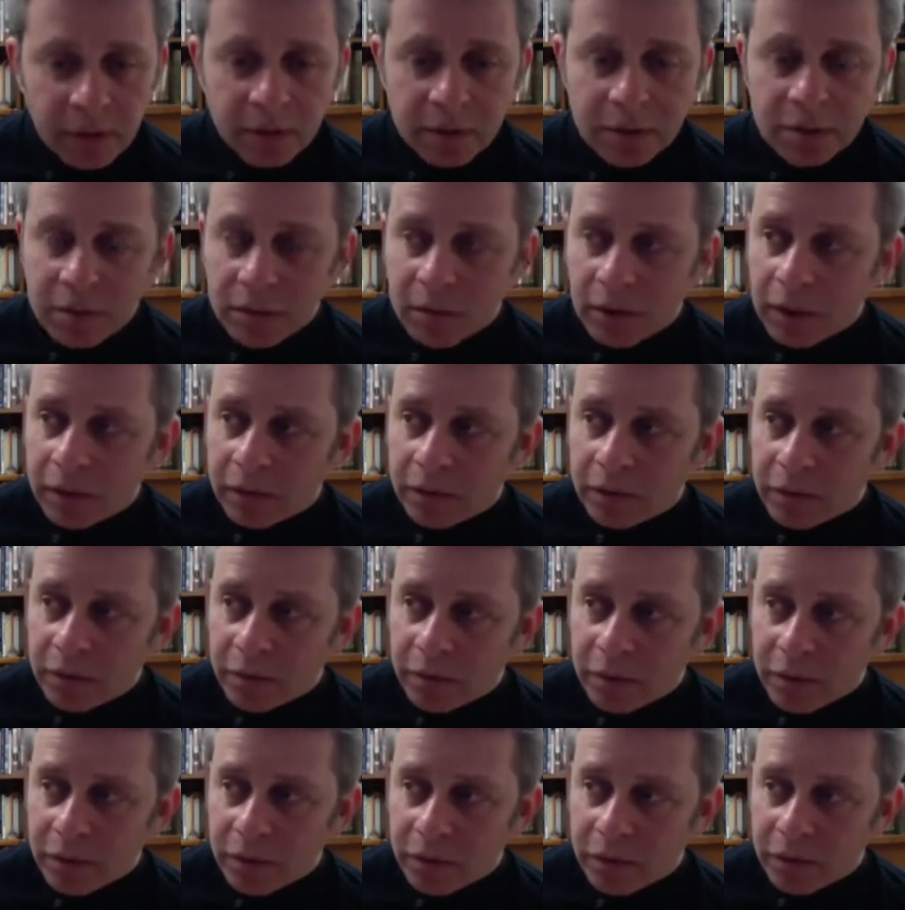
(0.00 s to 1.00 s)
So after
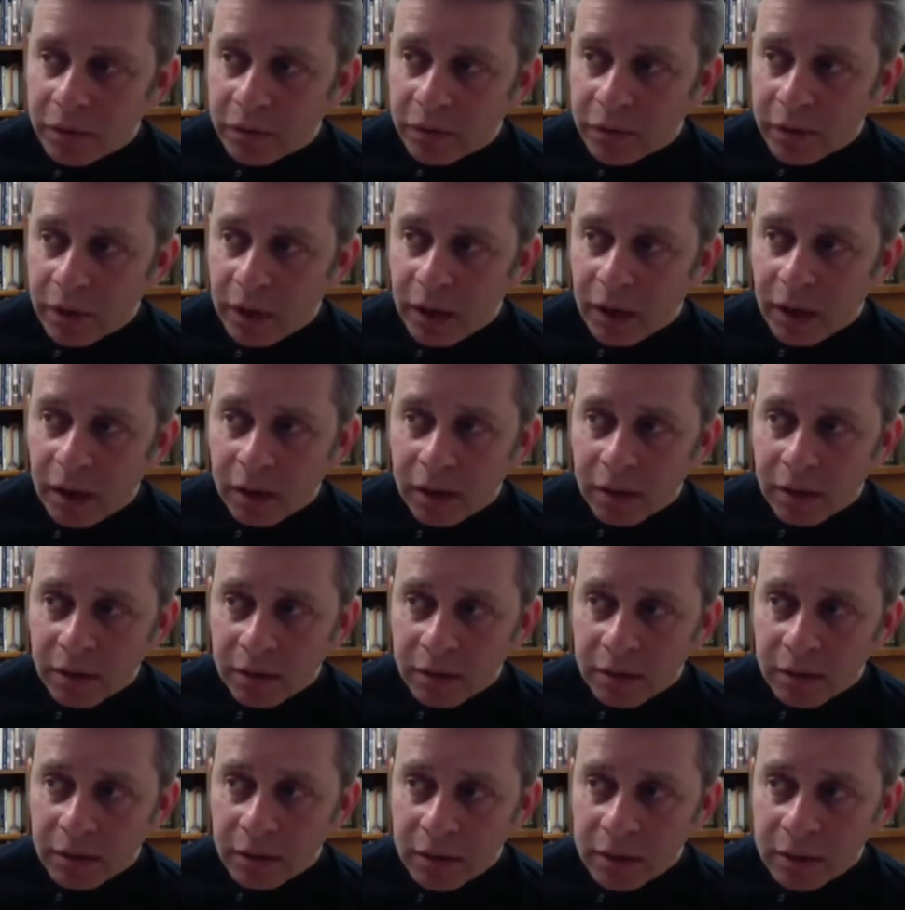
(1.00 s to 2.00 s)
we've argued
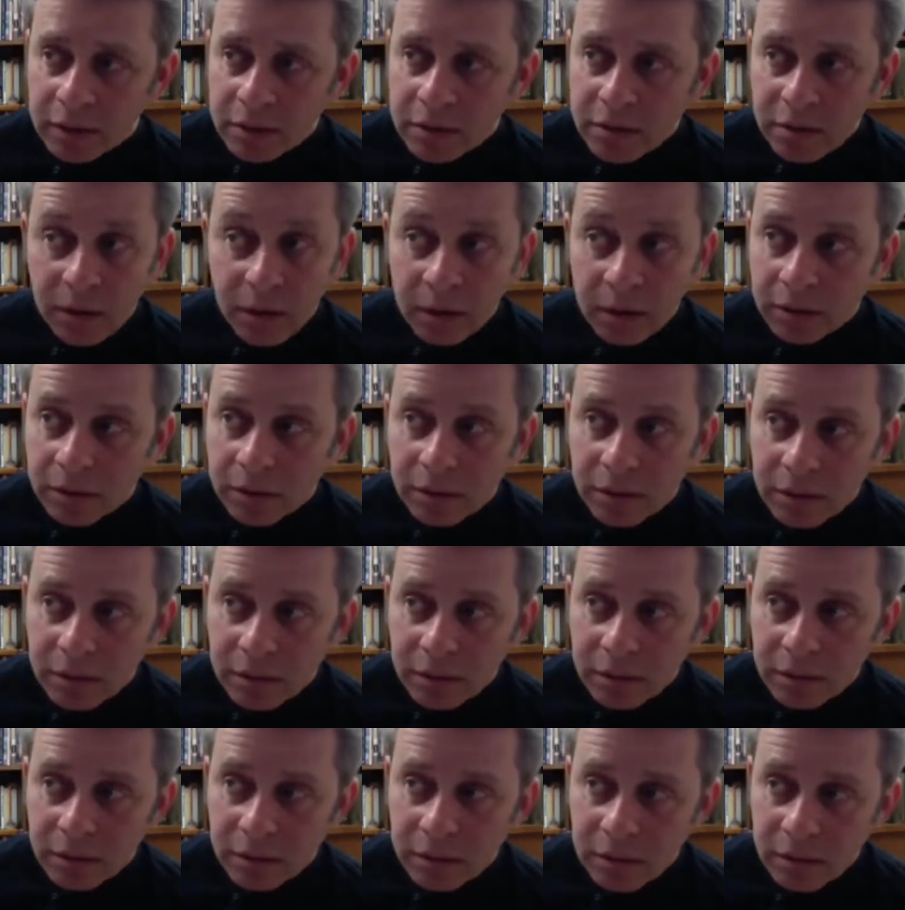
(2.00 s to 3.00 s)
that it's not
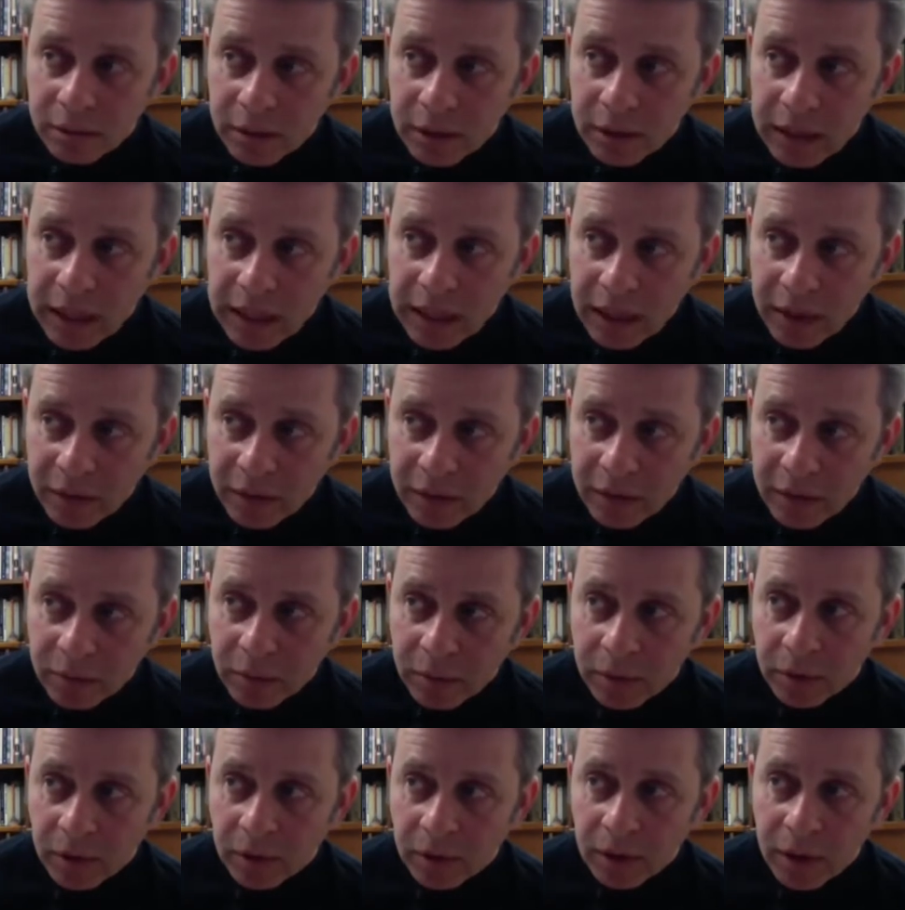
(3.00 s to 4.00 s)
an
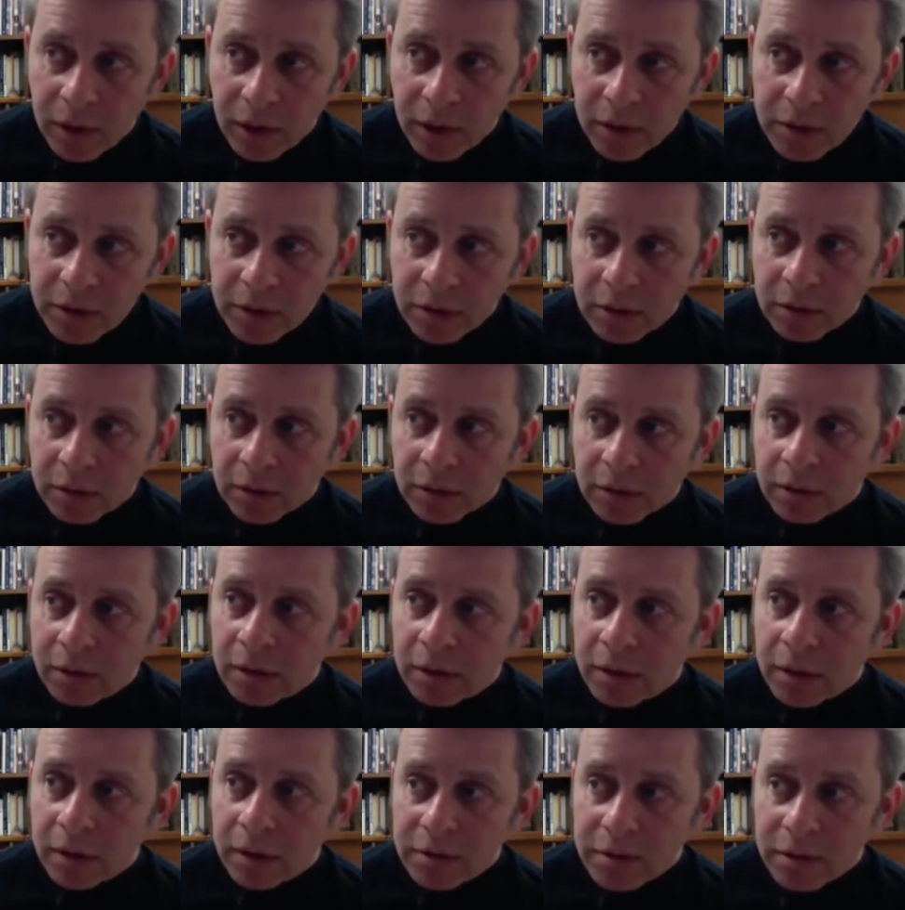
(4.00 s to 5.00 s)
inevitable or logical
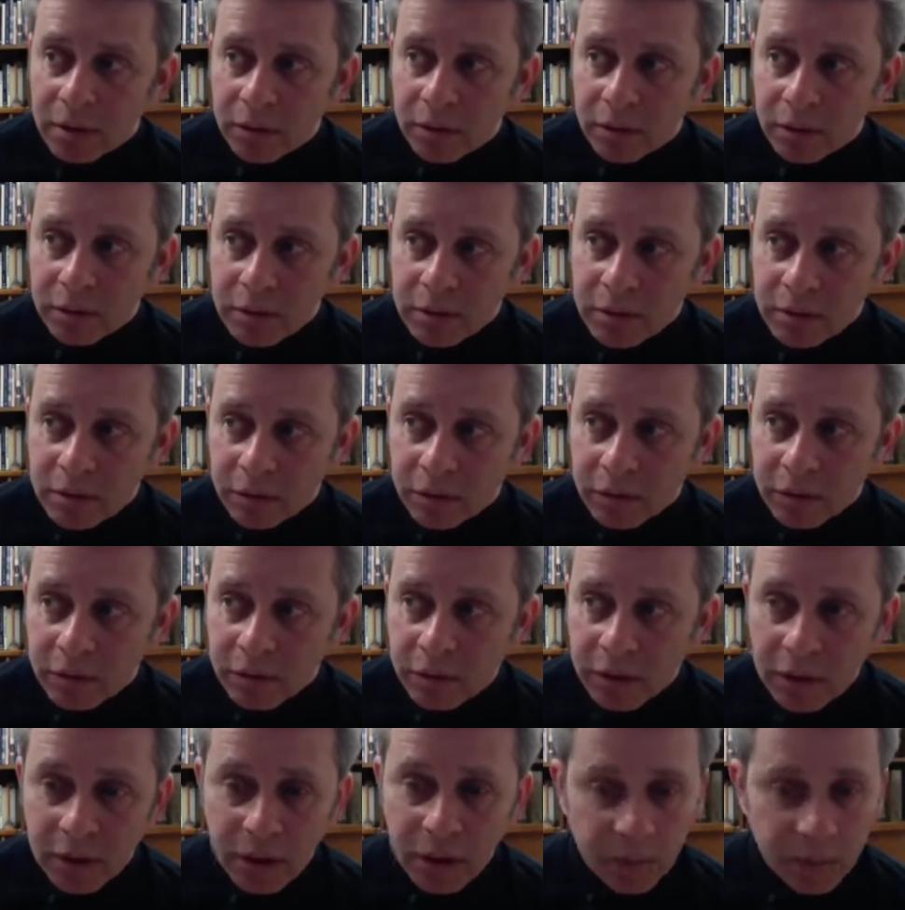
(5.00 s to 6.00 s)
consequence of
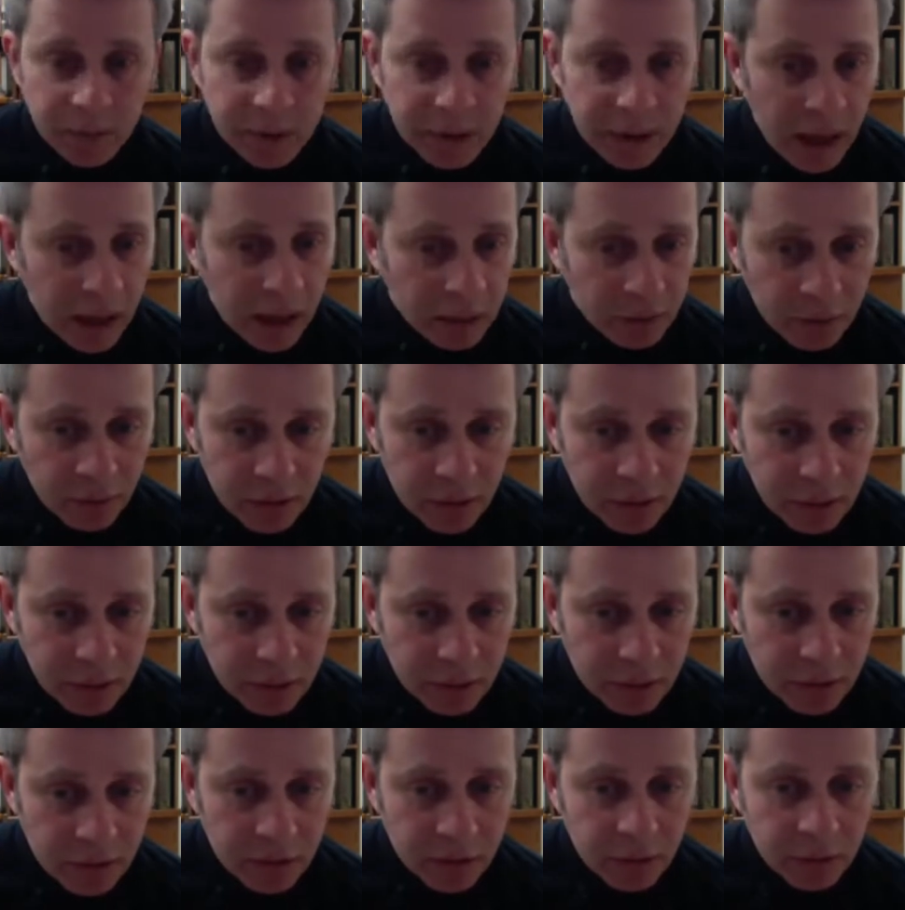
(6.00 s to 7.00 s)
adopting
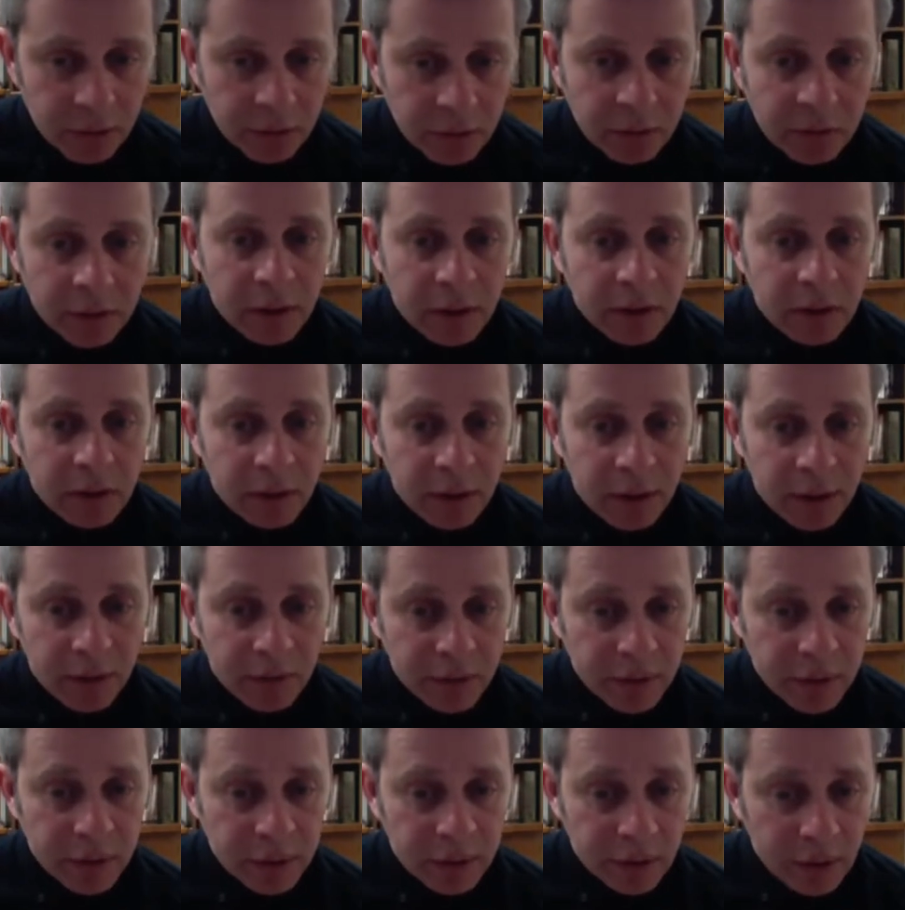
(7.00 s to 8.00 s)
agriculture or
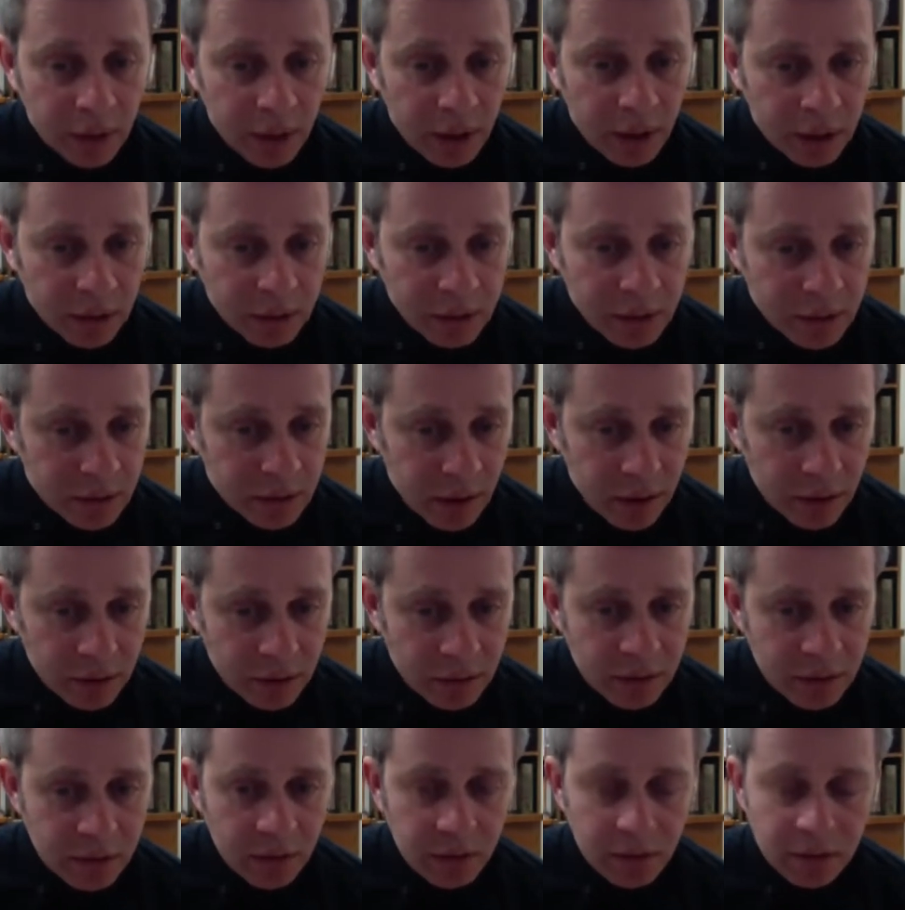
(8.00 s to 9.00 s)
living in large,
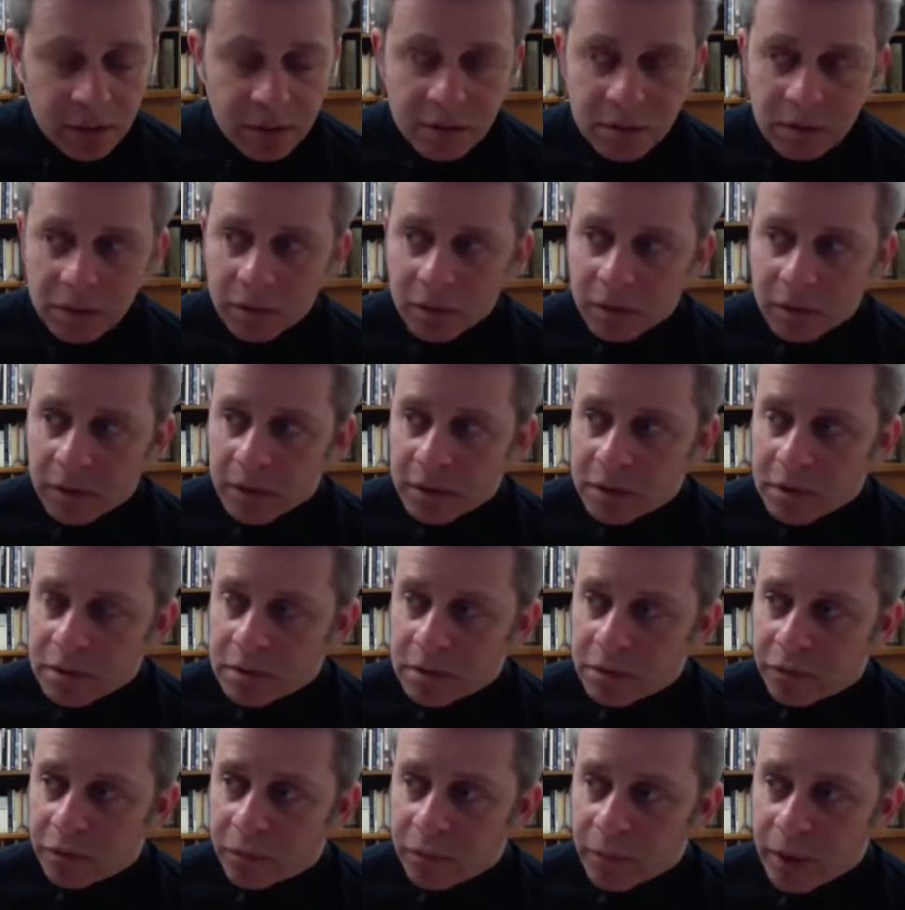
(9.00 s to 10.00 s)
dense
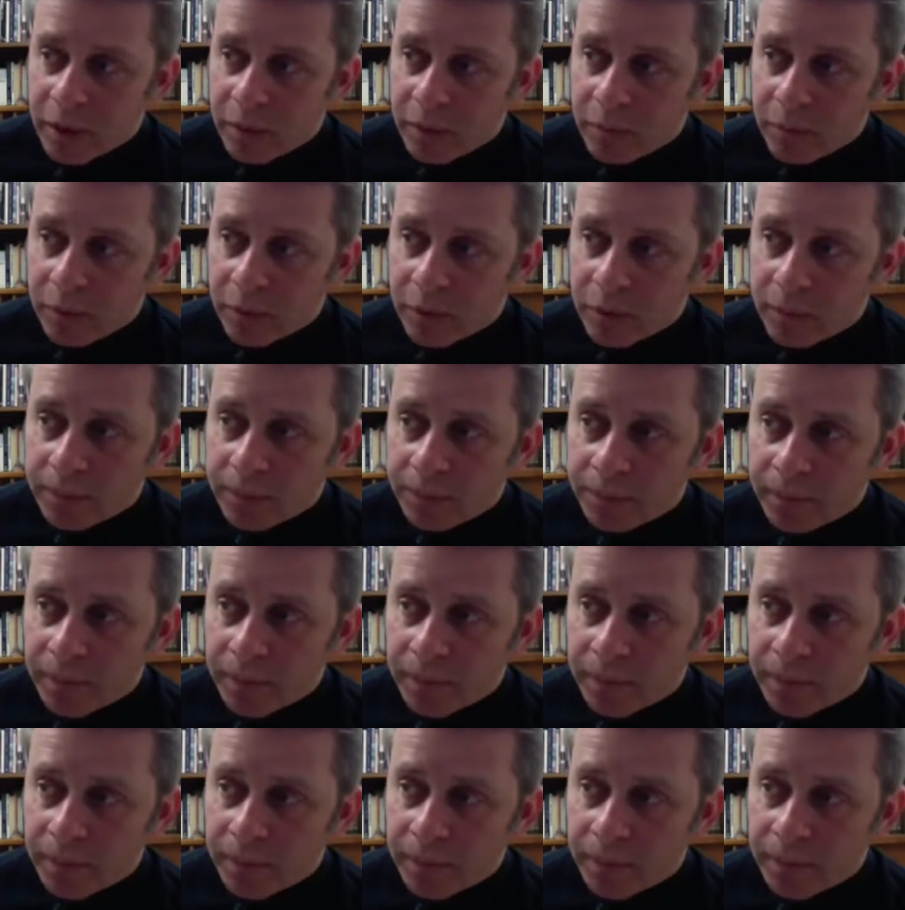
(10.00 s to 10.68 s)
concentrations of people,